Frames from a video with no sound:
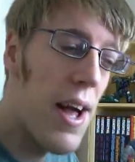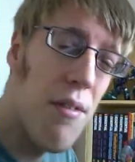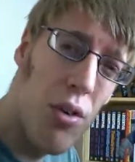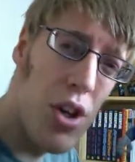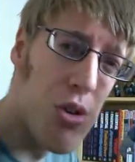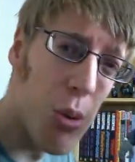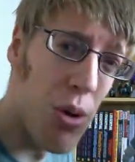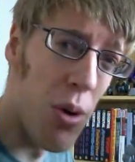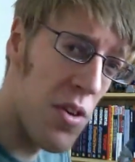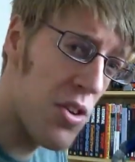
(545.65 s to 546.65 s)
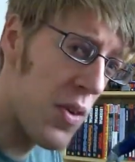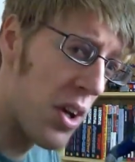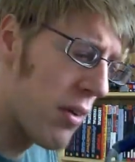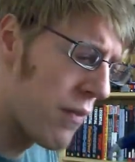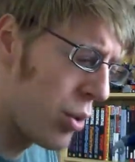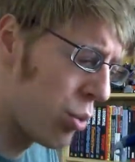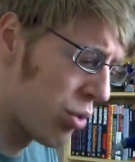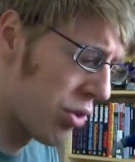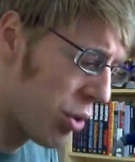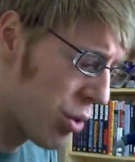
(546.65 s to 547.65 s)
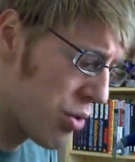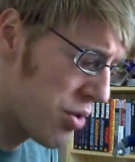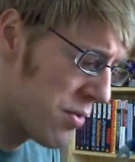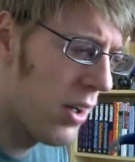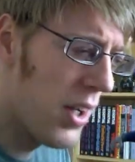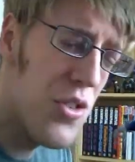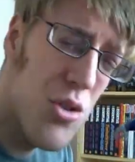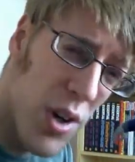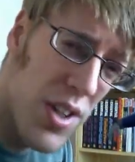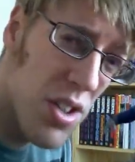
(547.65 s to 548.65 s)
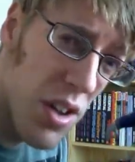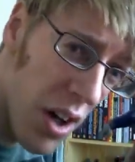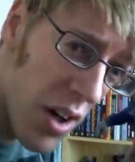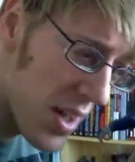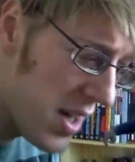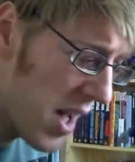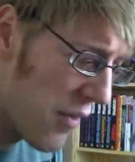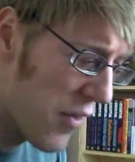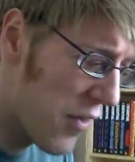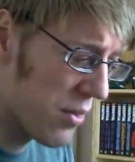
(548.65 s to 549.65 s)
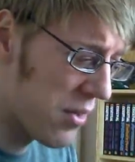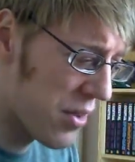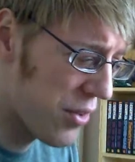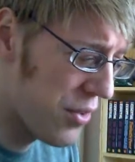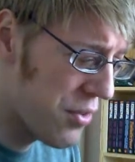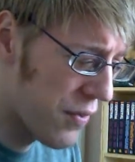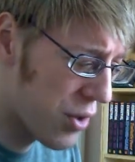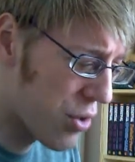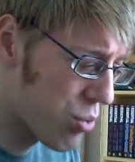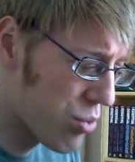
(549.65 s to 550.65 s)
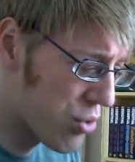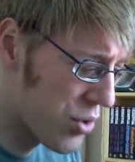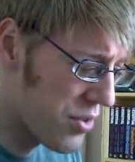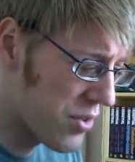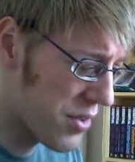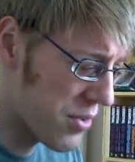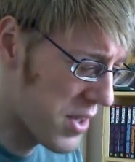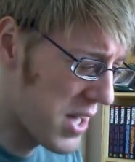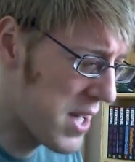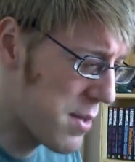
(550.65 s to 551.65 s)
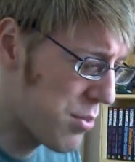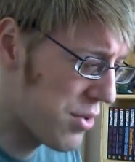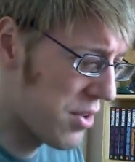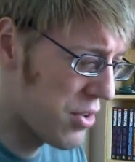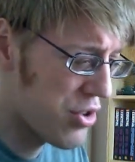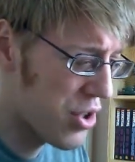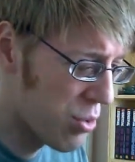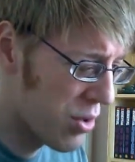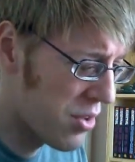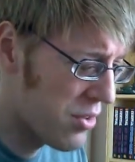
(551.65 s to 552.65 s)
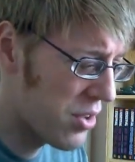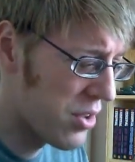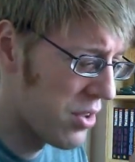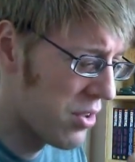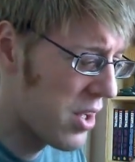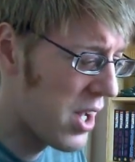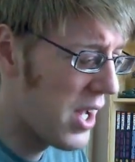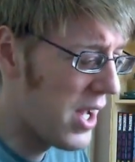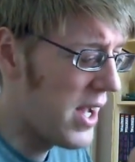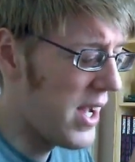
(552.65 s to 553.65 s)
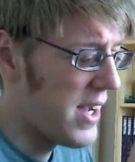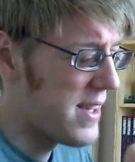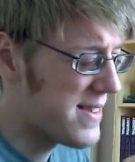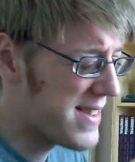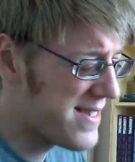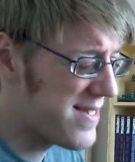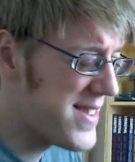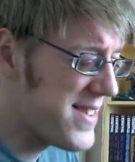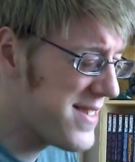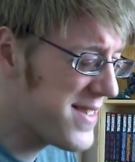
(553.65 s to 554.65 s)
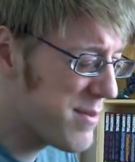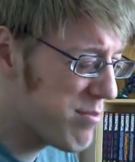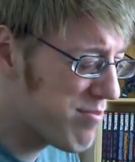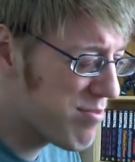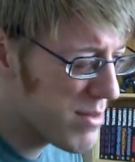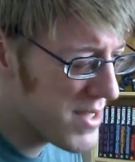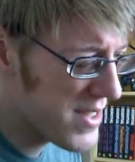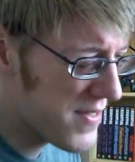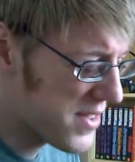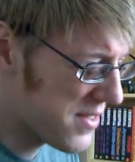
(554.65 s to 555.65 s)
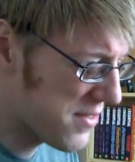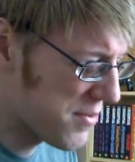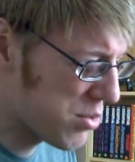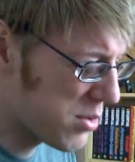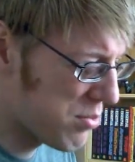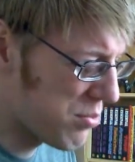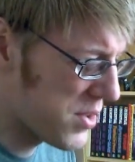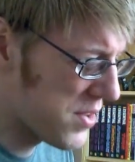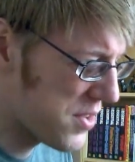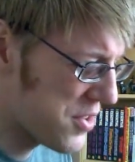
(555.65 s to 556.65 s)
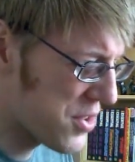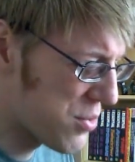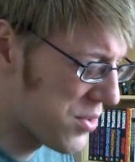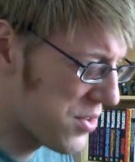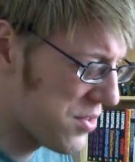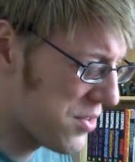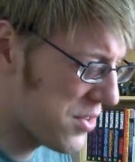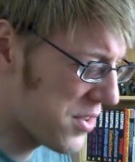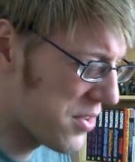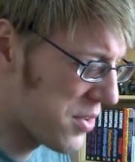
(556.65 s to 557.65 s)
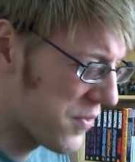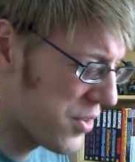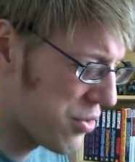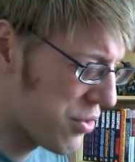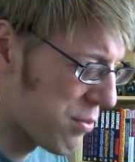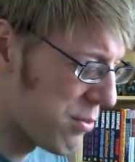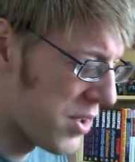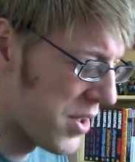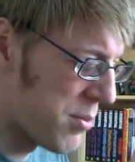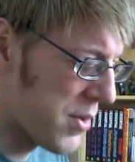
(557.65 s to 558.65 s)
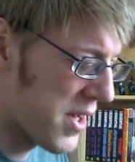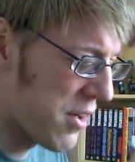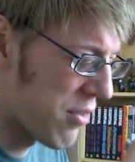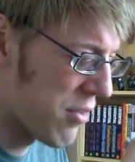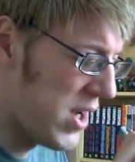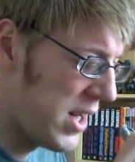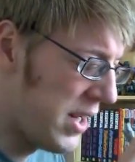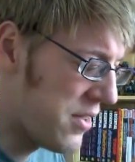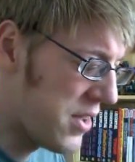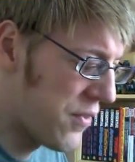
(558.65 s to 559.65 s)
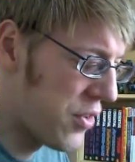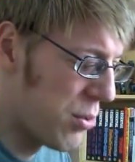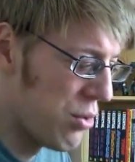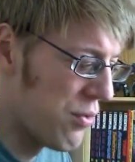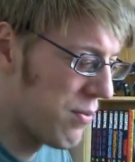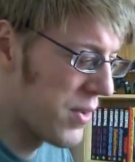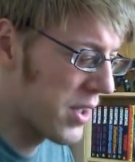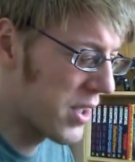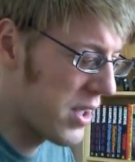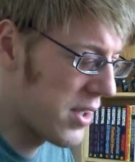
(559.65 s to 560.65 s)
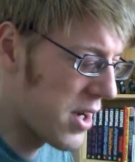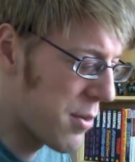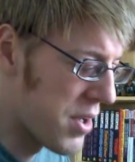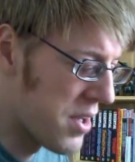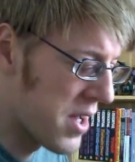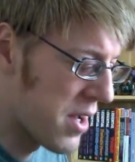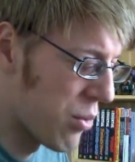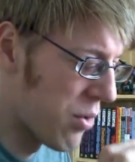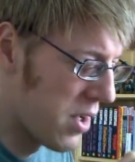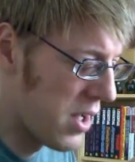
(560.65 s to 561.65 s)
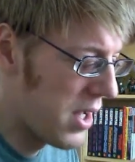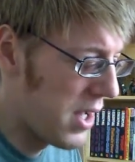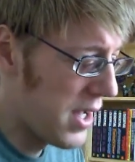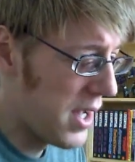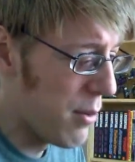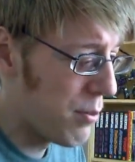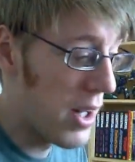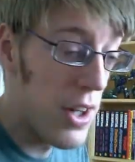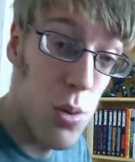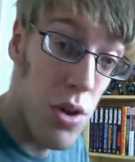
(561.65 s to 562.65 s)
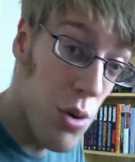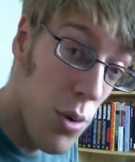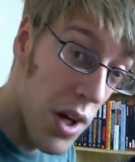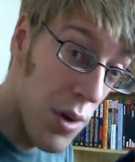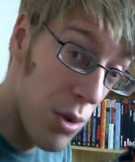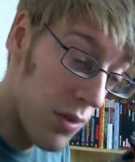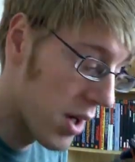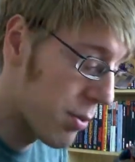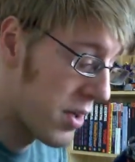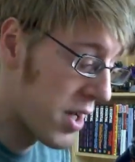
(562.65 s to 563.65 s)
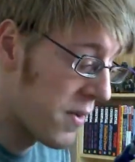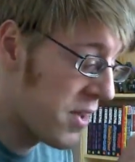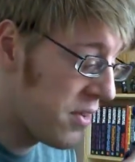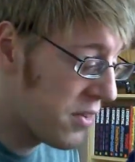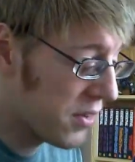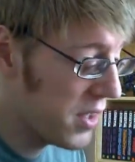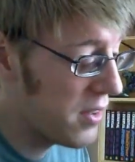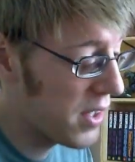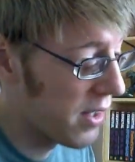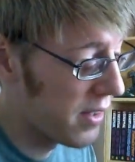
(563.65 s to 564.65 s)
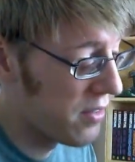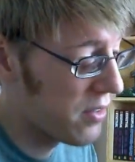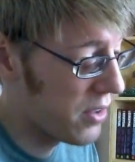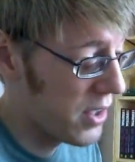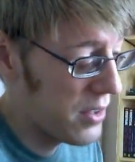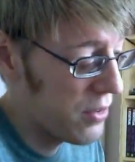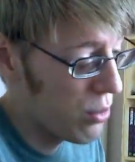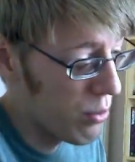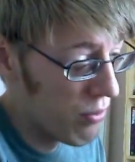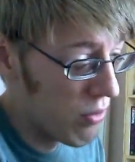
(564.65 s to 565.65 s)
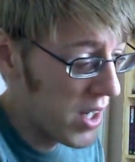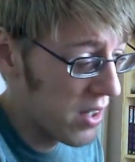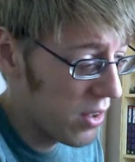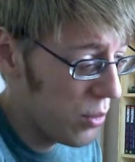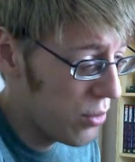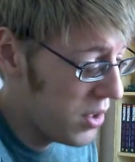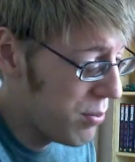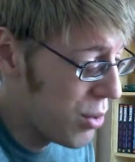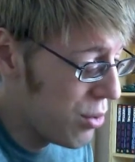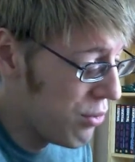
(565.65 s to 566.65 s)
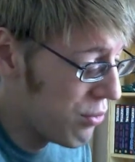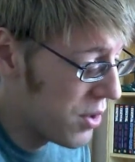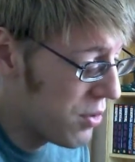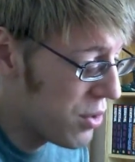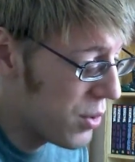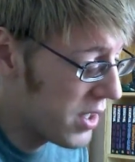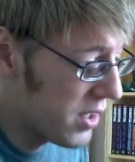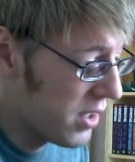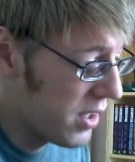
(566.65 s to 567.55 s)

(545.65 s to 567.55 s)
Every joint on this figure feels good. It's really sturdy, everything's nice universal joints like on the hips and the shoulders, and there is a bit of a sort of problem with the shoulders. I don't know if it's just on mine, but they are really stiff to move like up and down. But at least when you do get them moving up and down, there's this detail inside, this sort of ring that you see move when you do it.